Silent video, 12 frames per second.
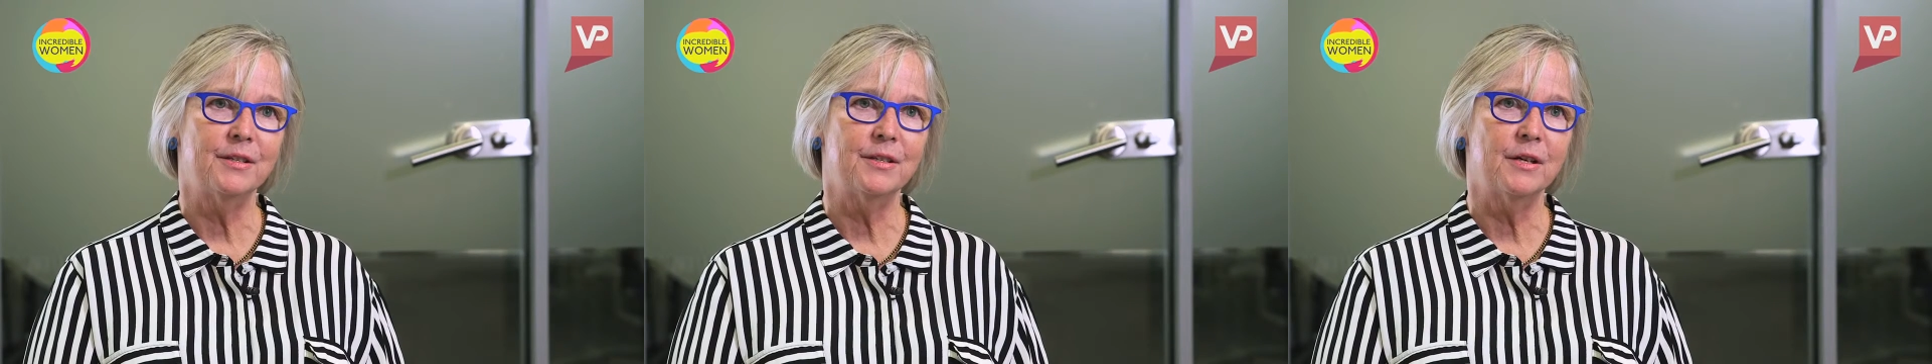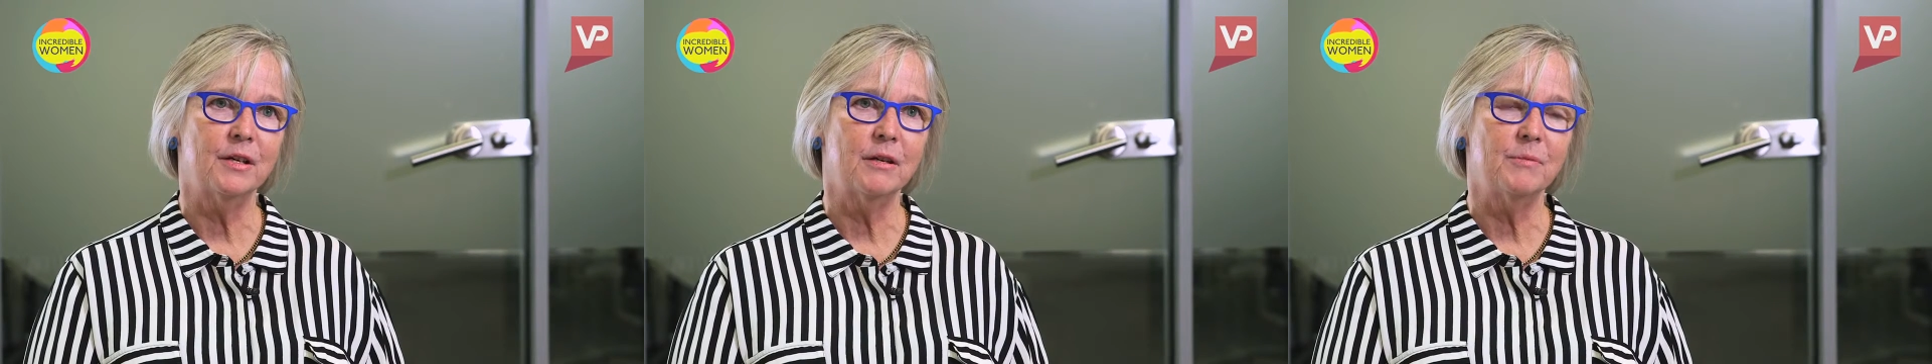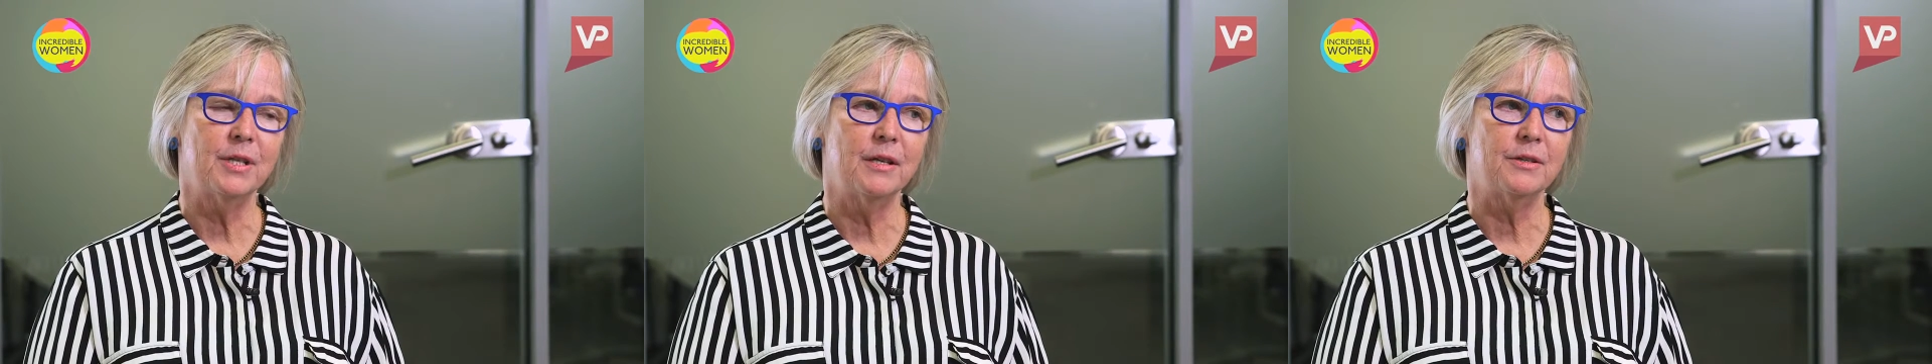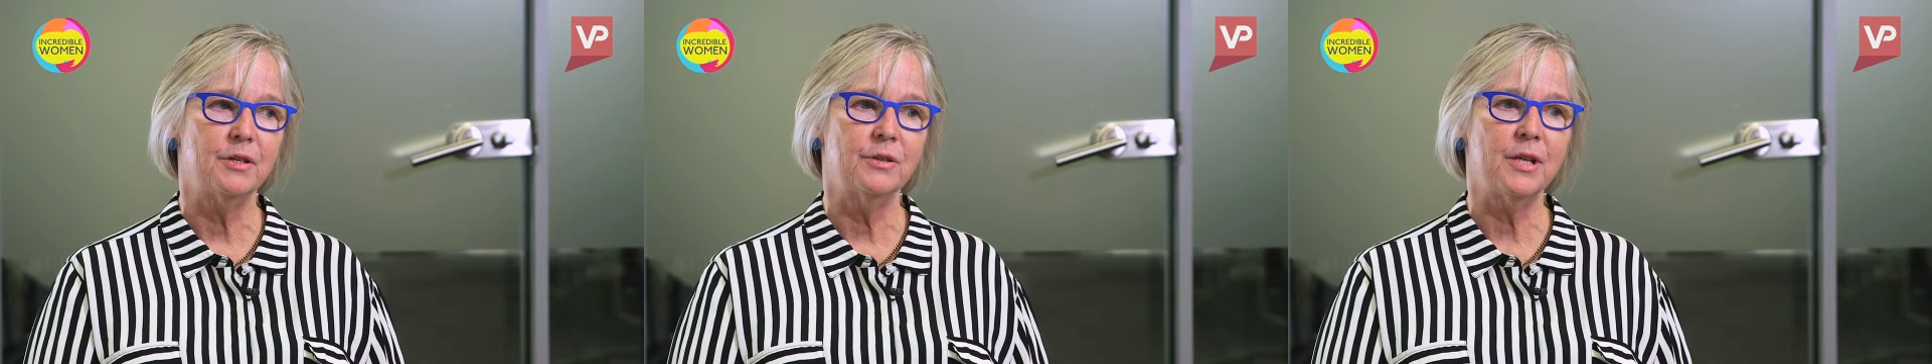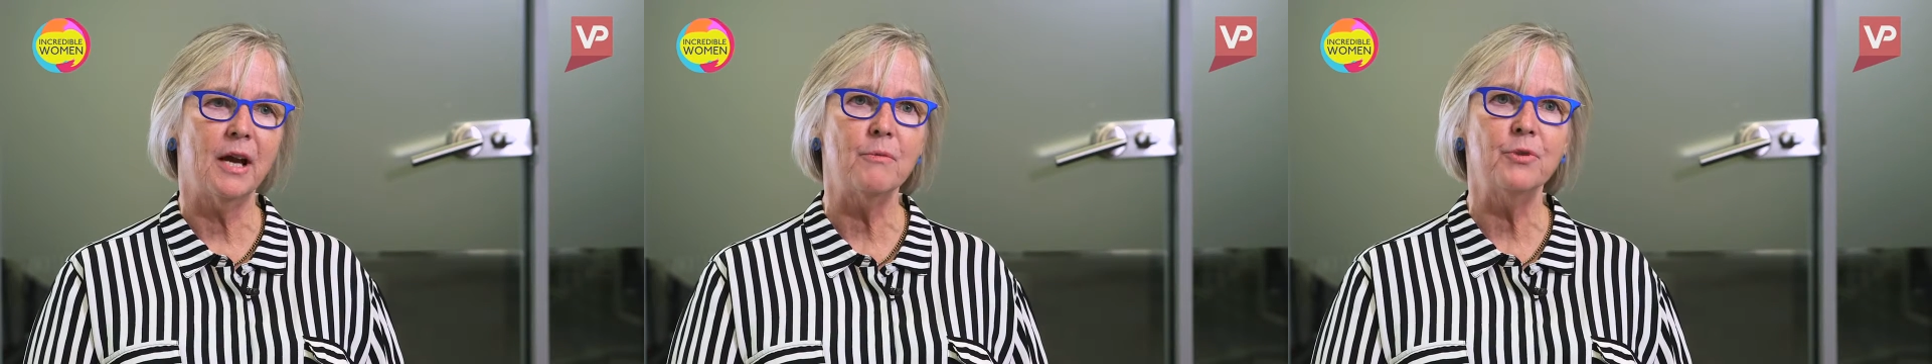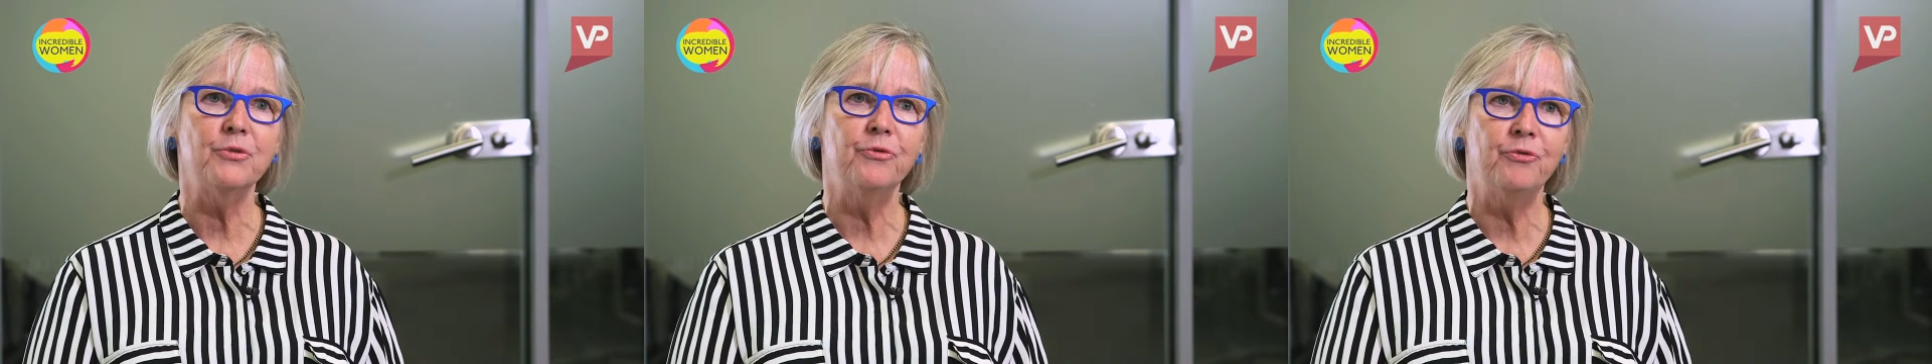circumstance. So that
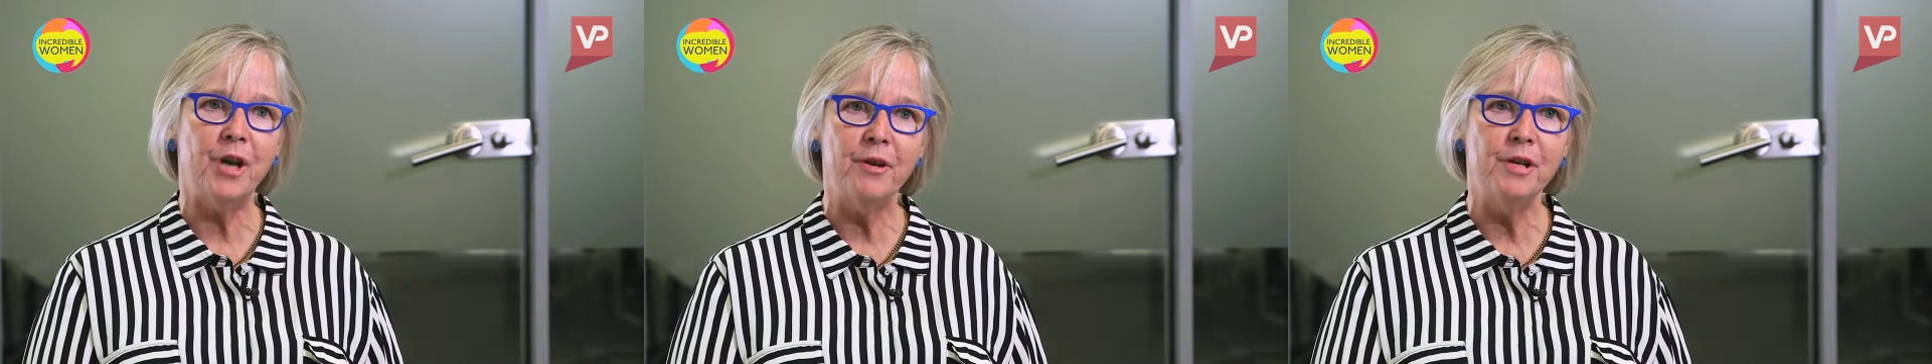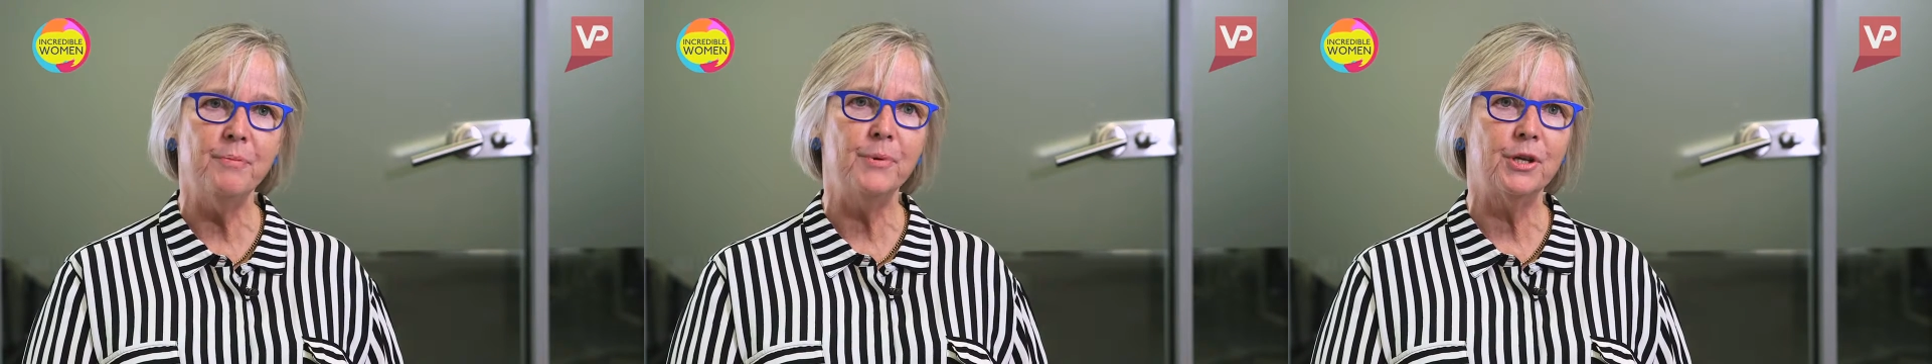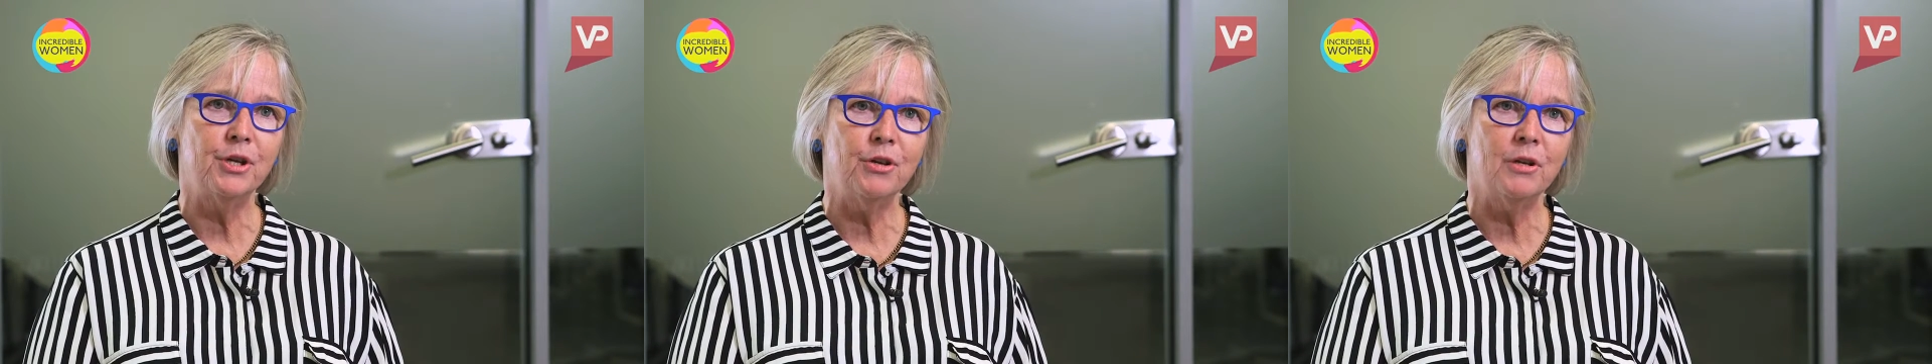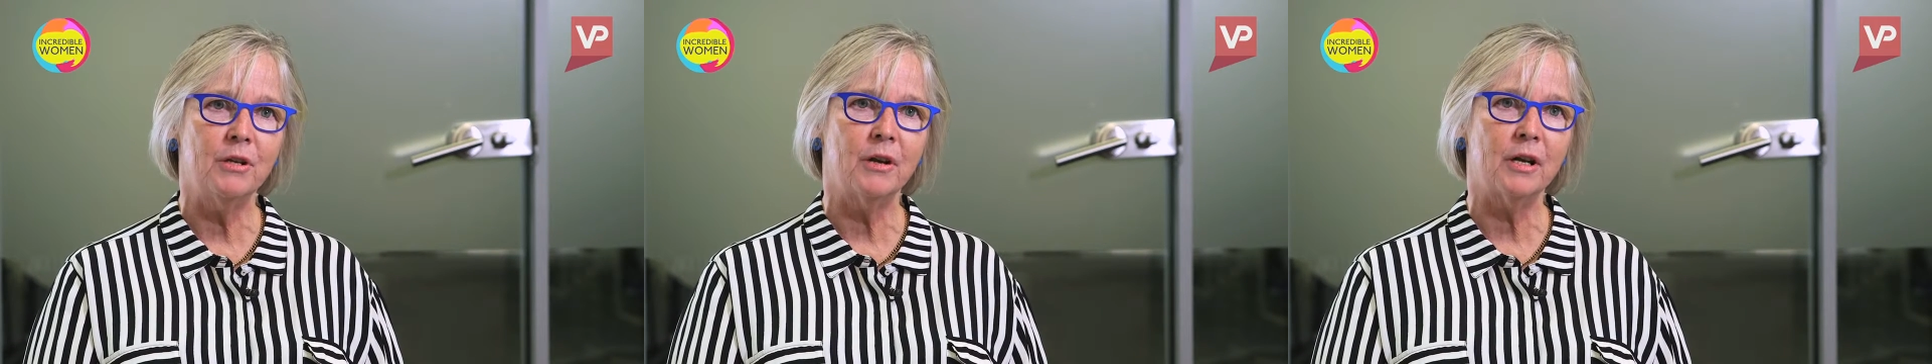was very peculiar.